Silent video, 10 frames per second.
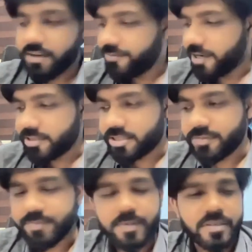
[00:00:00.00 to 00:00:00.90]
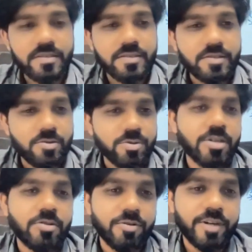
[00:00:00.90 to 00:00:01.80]
friendship and
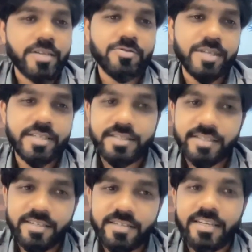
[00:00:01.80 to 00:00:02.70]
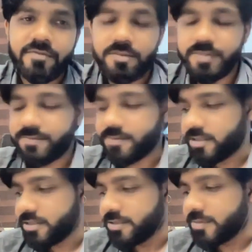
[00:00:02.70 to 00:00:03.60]
social conduct, though we didn't develop it
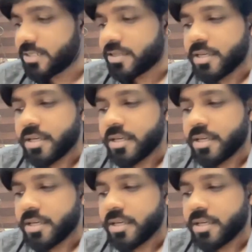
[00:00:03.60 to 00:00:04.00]
further, but